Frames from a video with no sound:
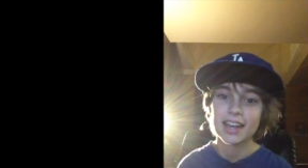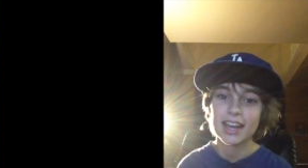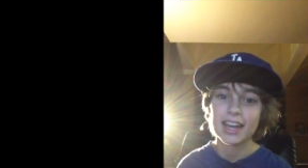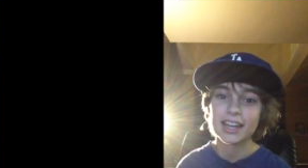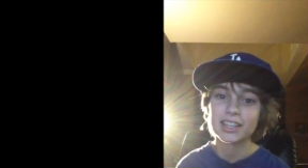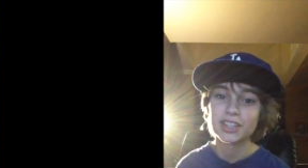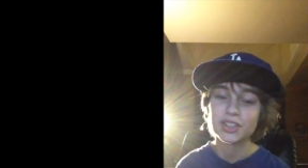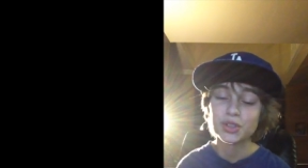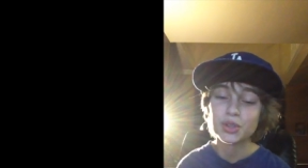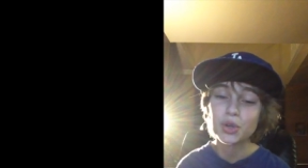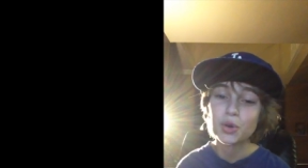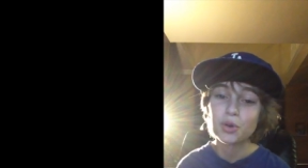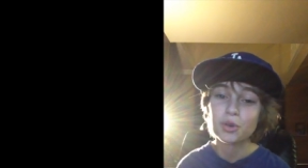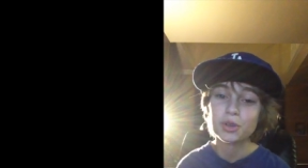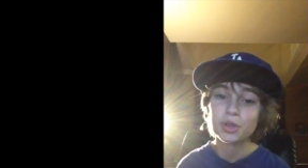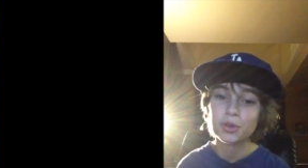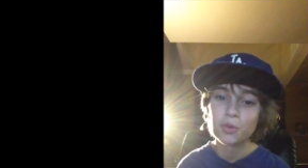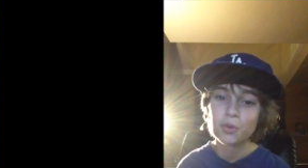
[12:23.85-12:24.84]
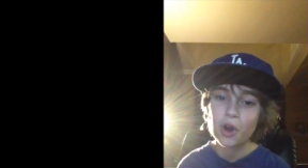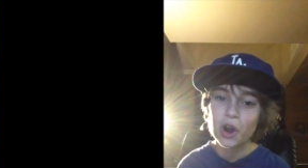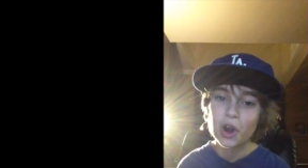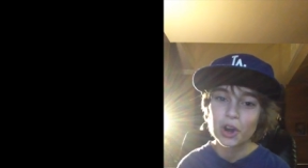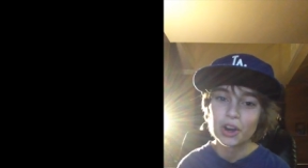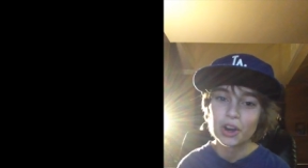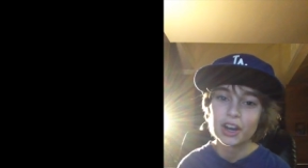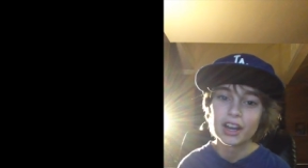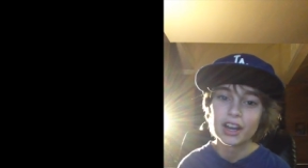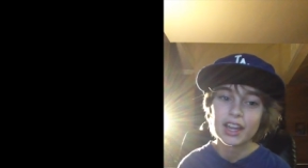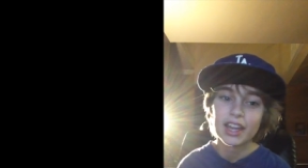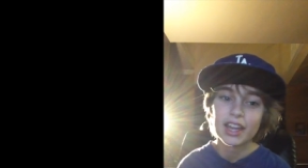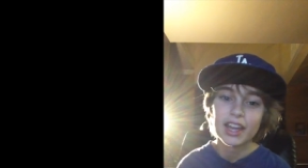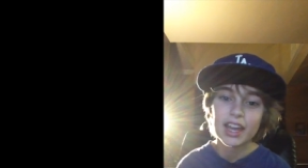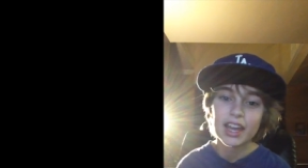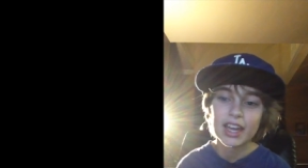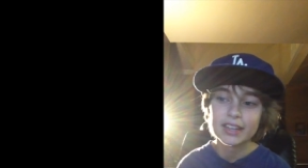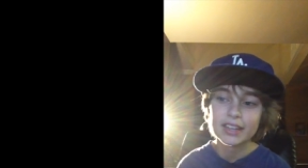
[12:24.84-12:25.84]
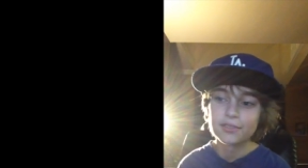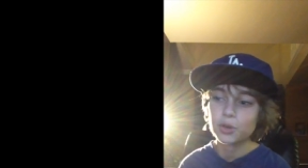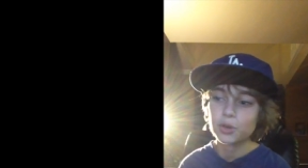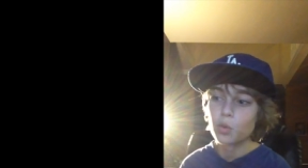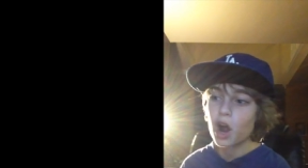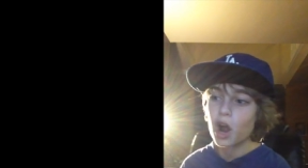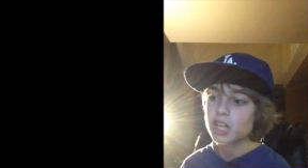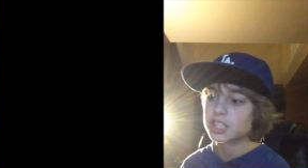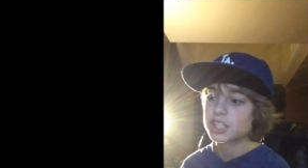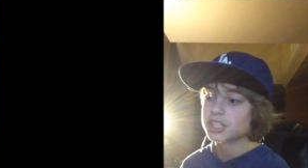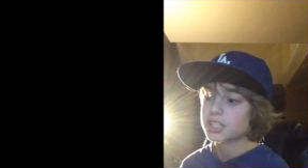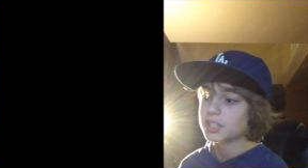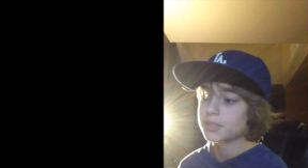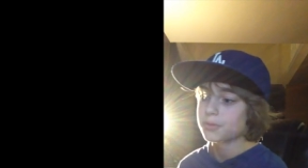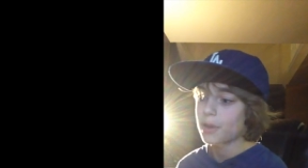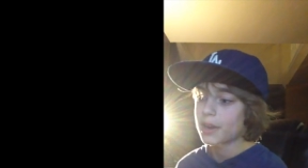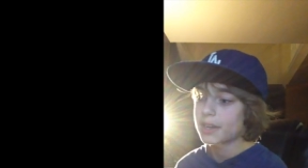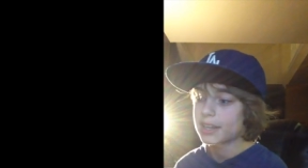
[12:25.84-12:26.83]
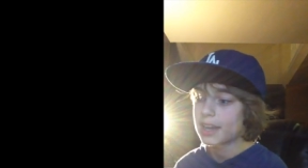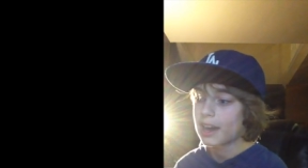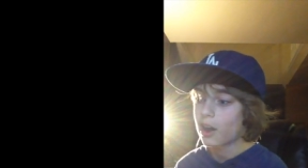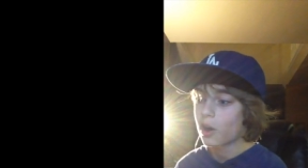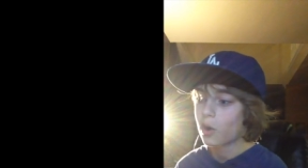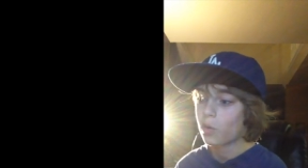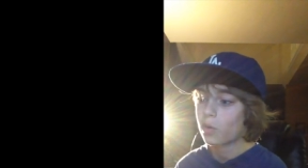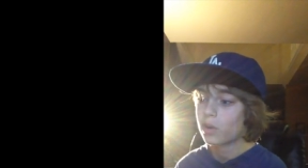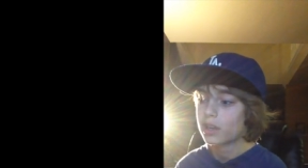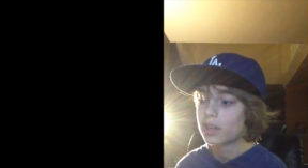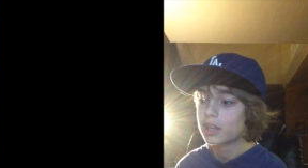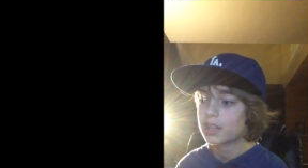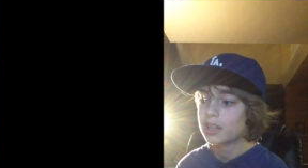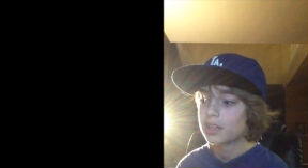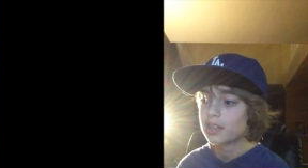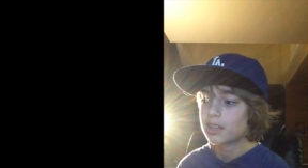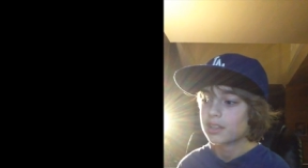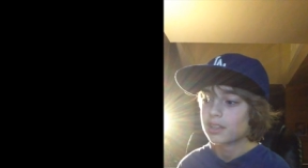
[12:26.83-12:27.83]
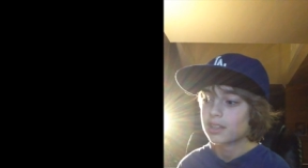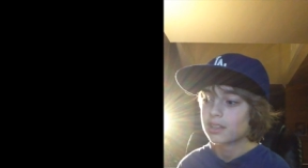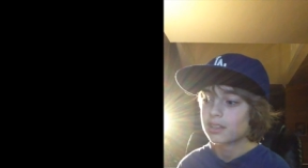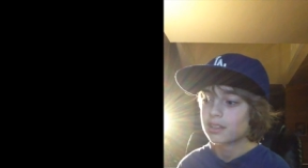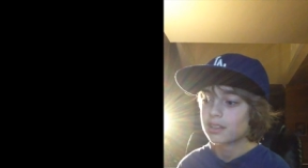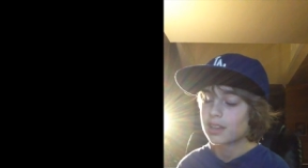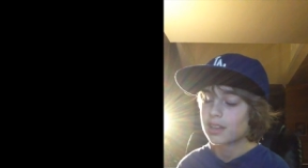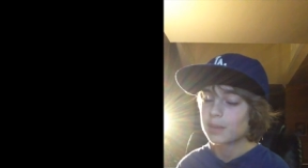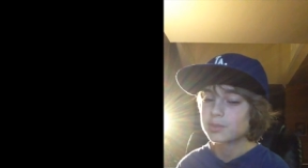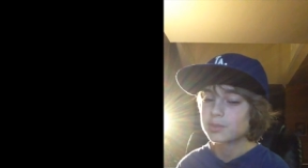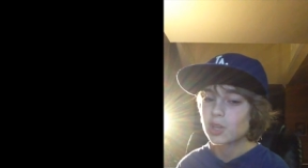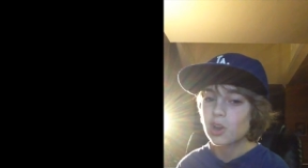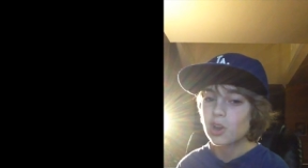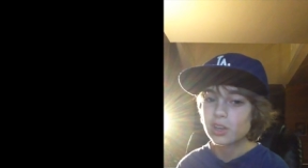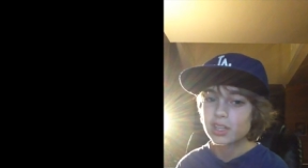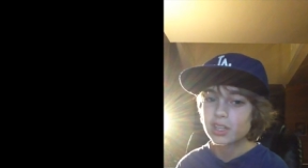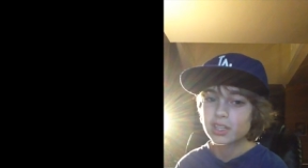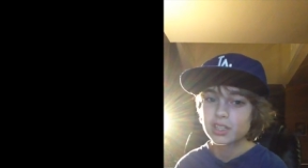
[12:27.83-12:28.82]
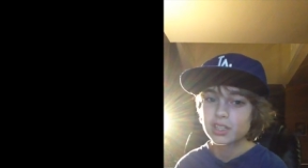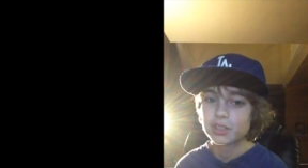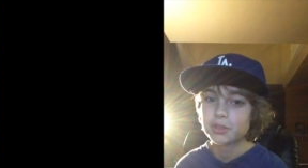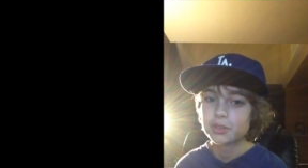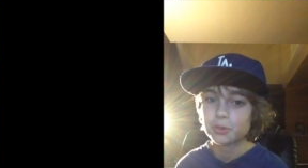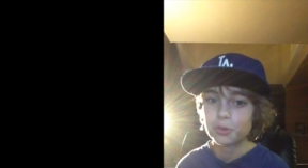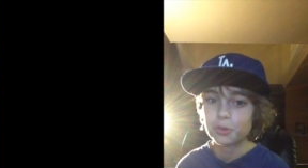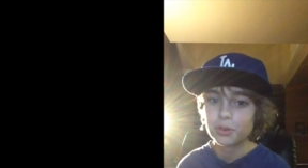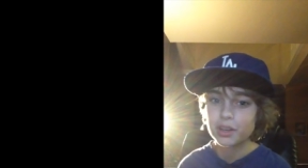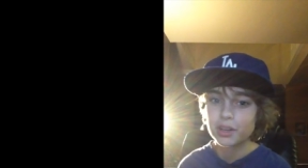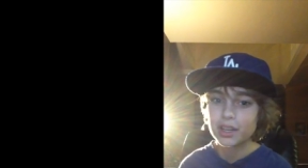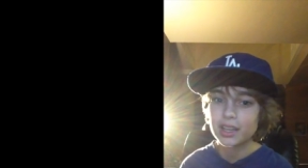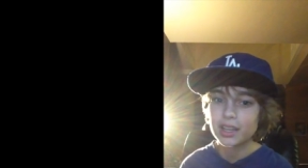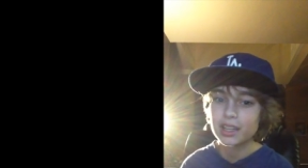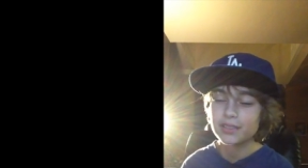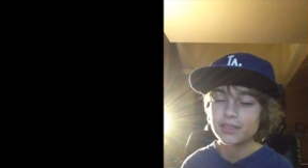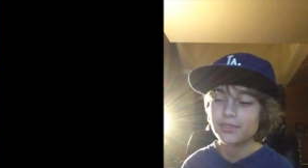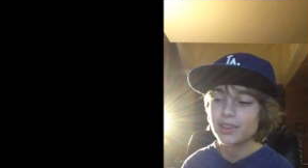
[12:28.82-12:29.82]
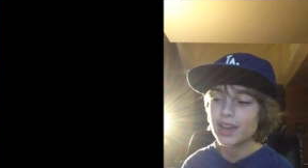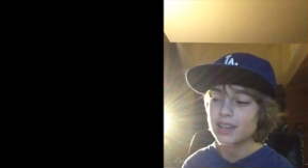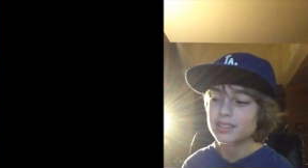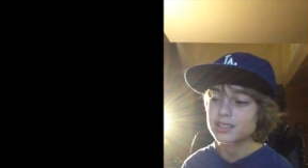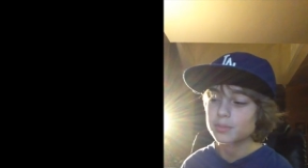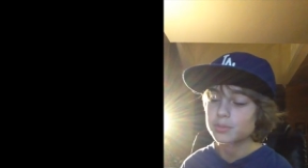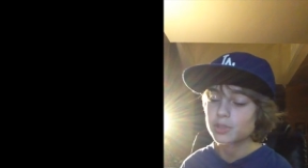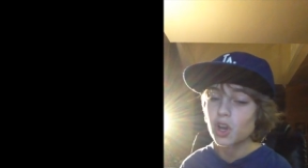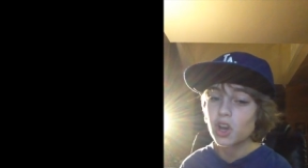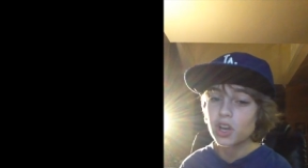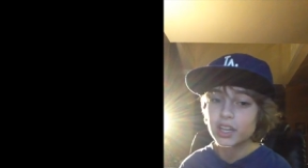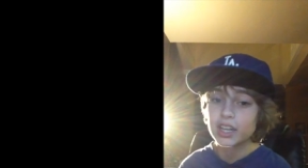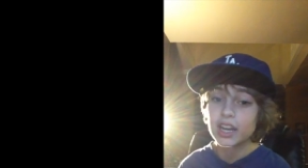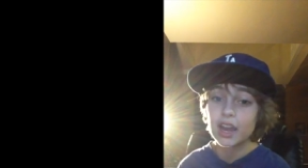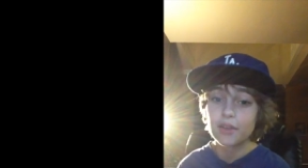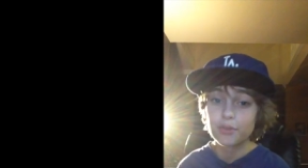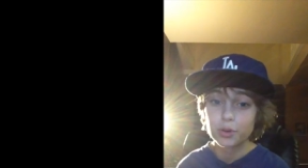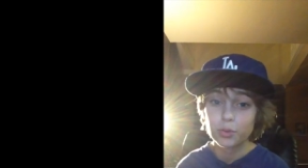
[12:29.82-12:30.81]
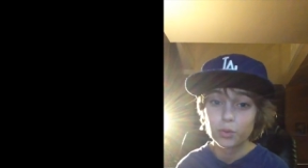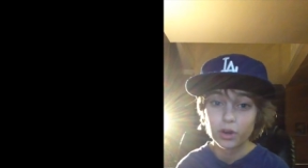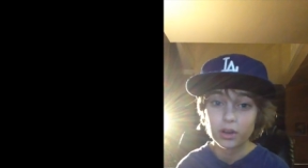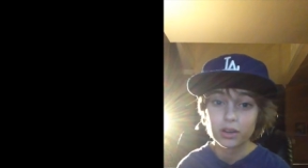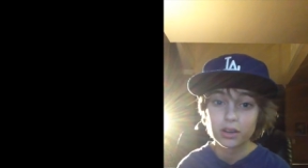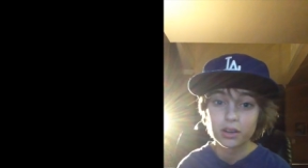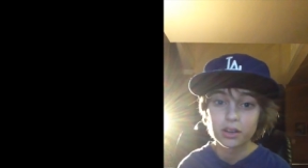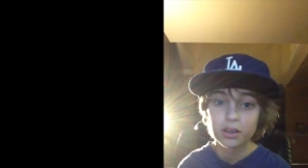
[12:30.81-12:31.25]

And you know who you are. And if you're watching this right now, I'm talking to you. In fact, I'm talking to everyone.